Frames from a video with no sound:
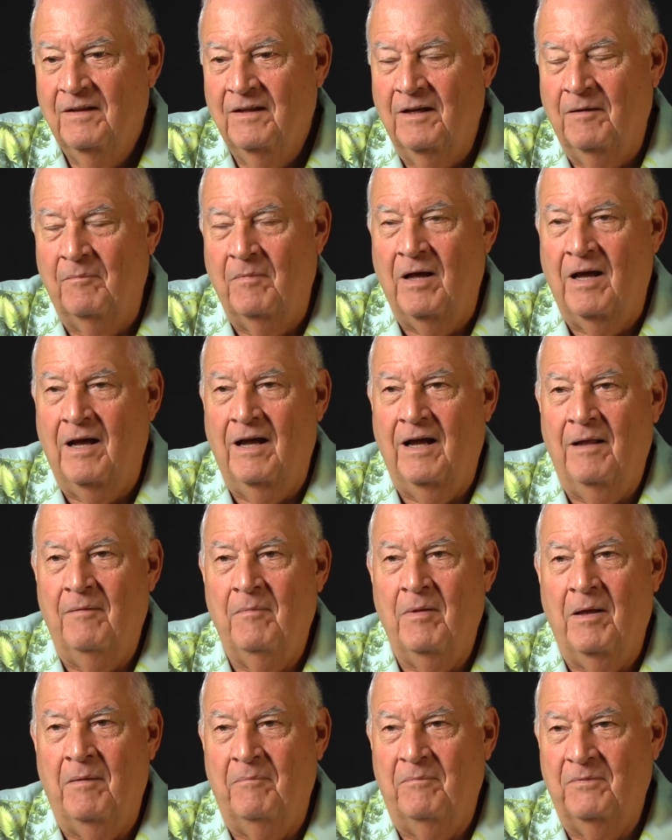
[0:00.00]
I'm not. I'm
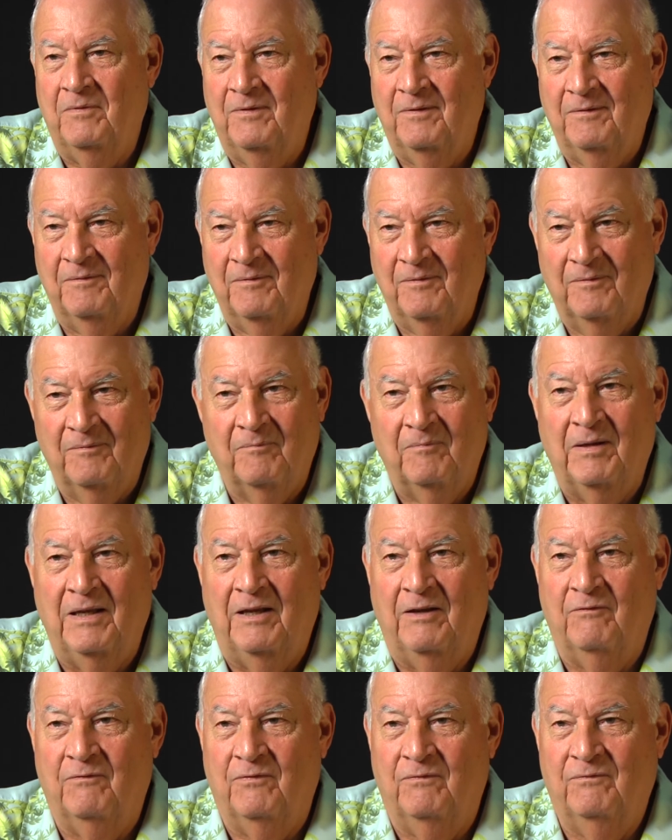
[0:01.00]
not
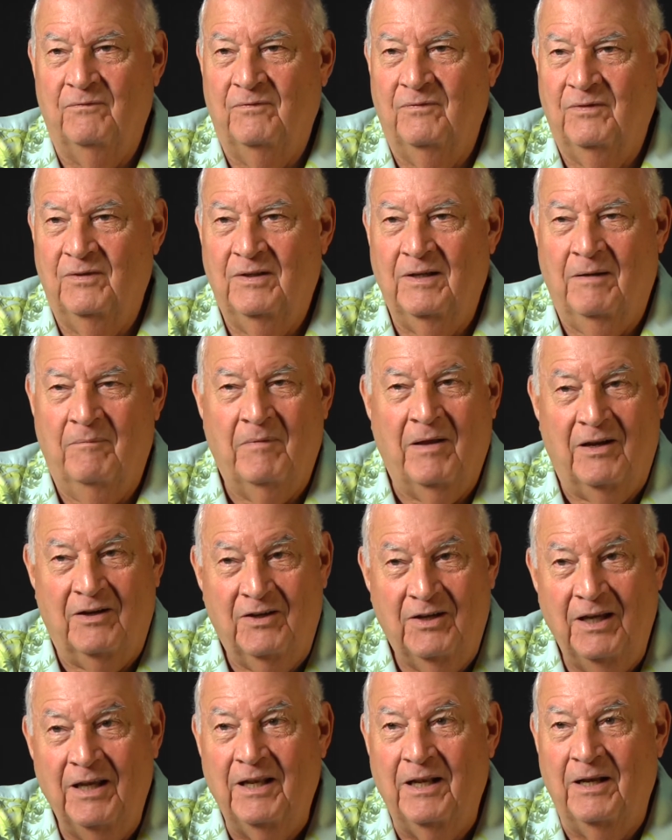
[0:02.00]
being I'm not
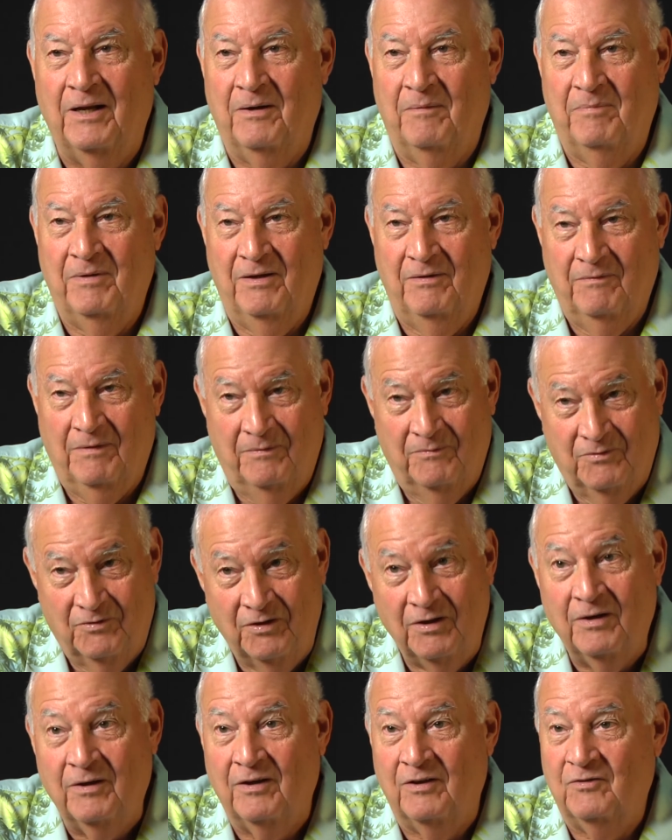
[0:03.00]
kidding or being, I'm
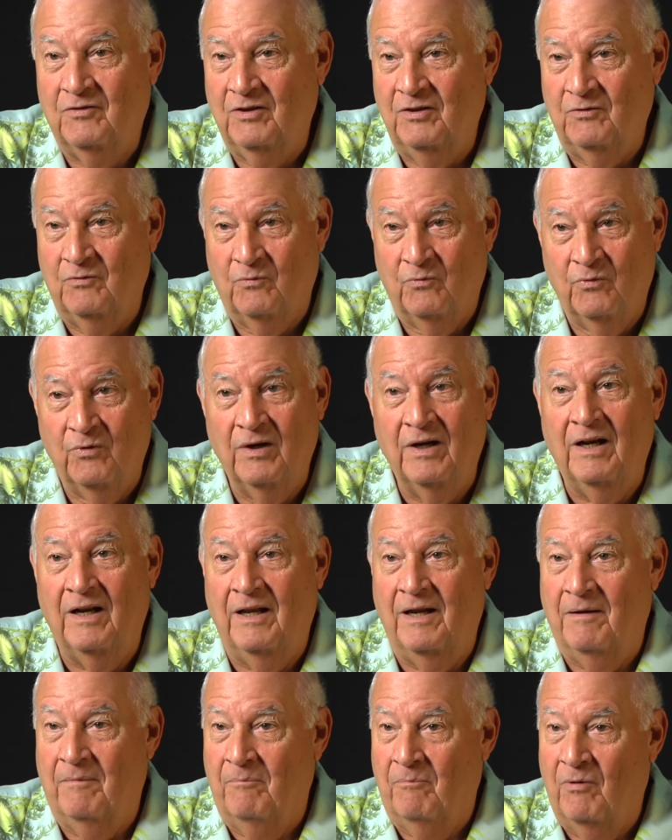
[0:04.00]
serious. He's
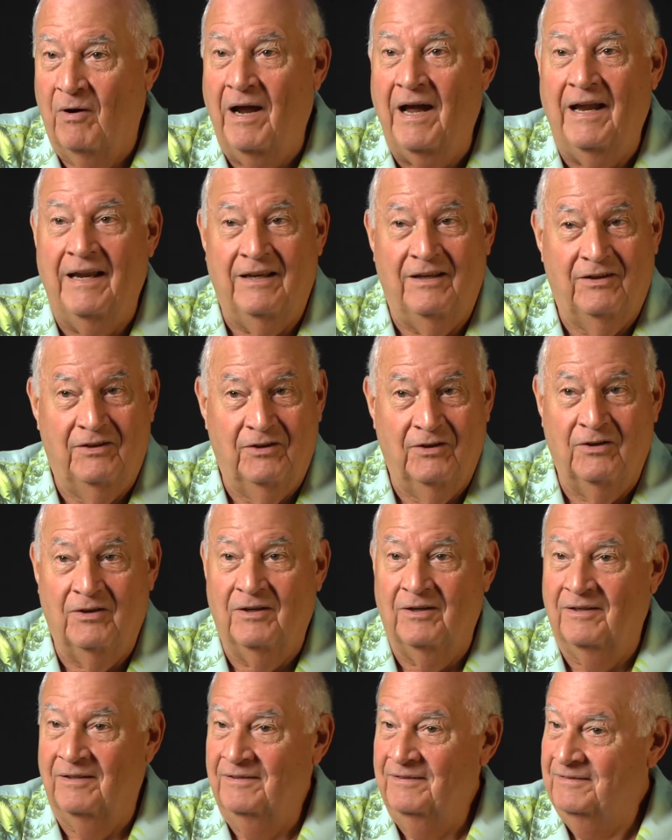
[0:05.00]
really a bright,
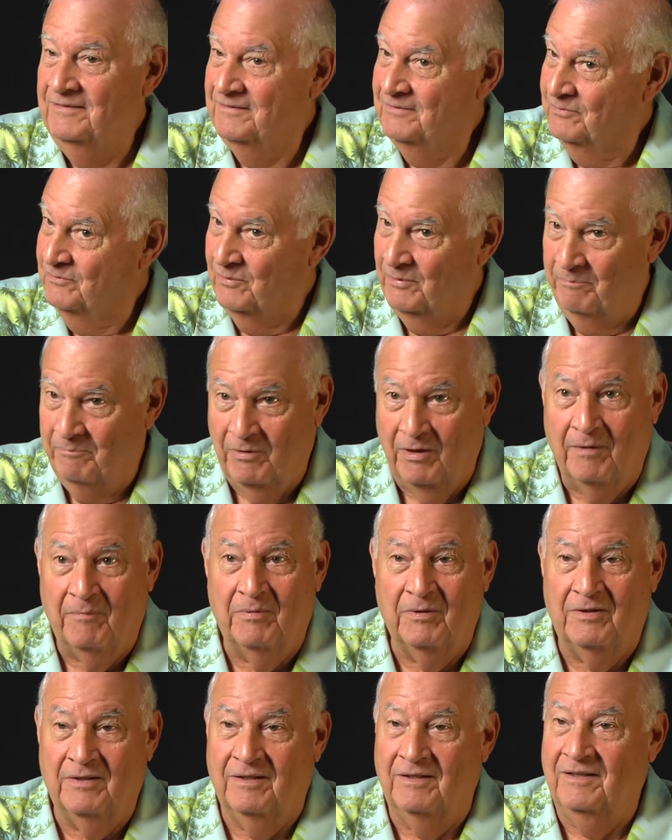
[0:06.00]
young
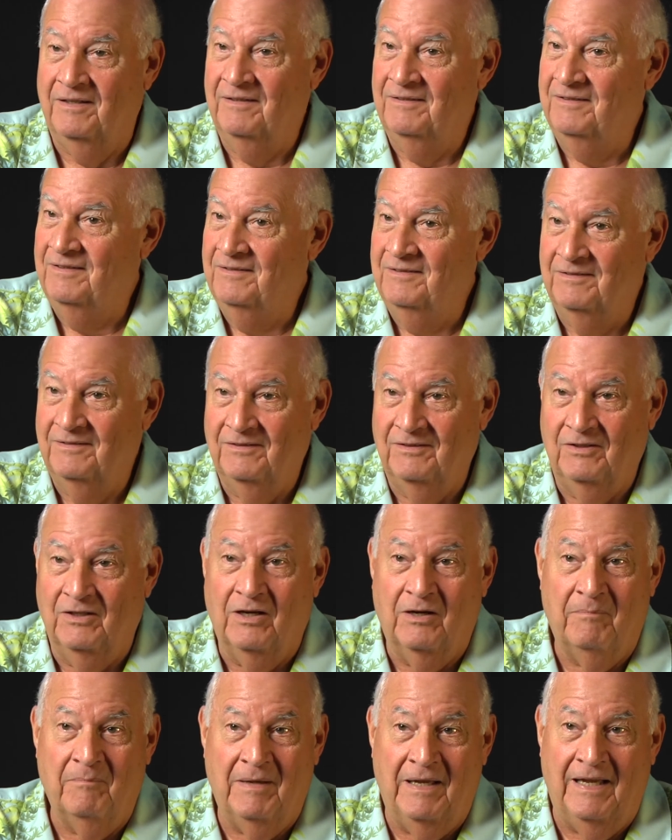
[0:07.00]
Republican mm-hmm.
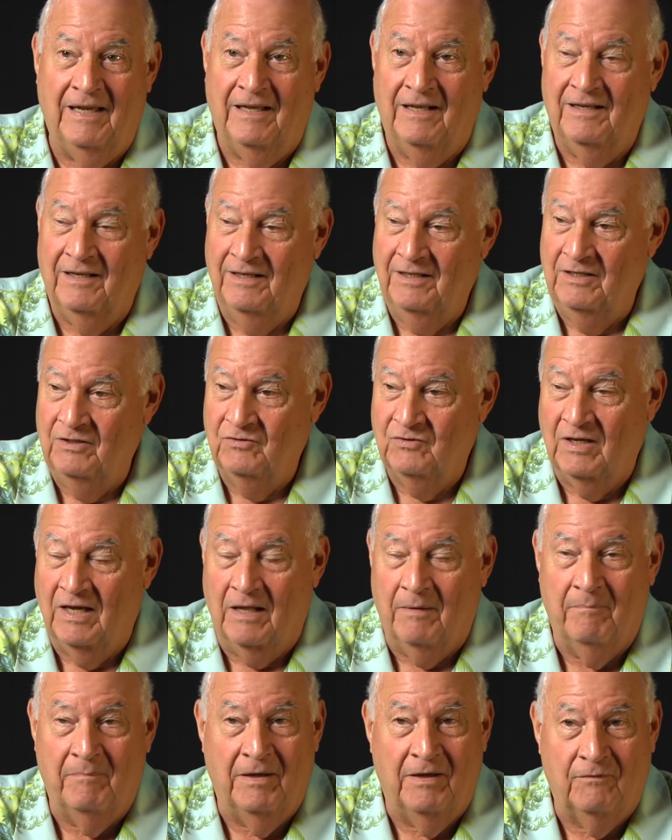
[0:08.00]
young man, and he's
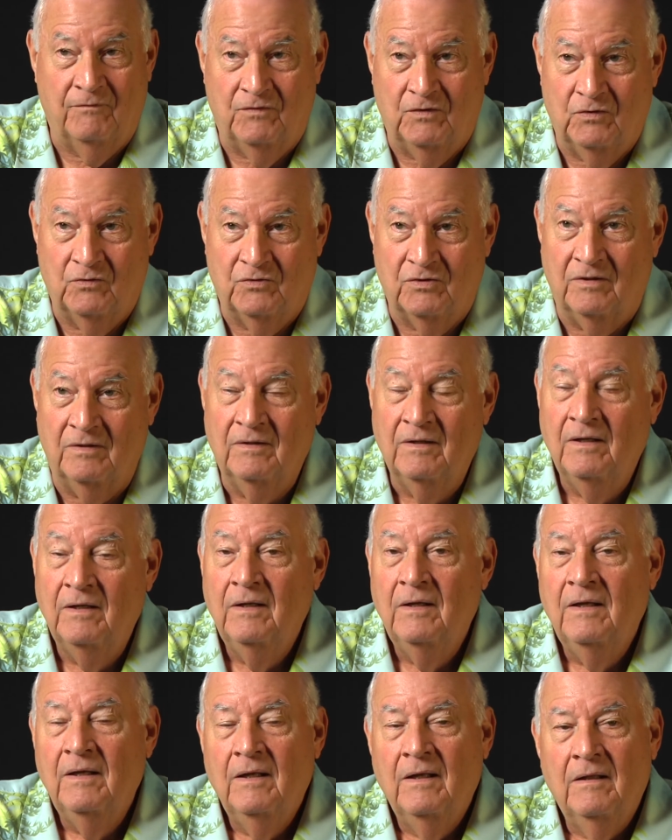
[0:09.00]
got a big future.
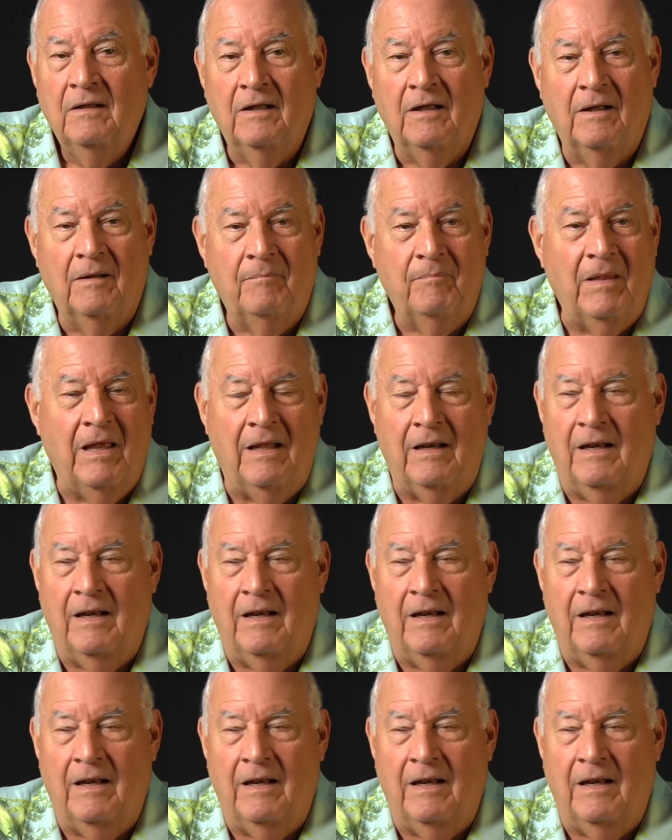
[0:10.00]
Uh, I,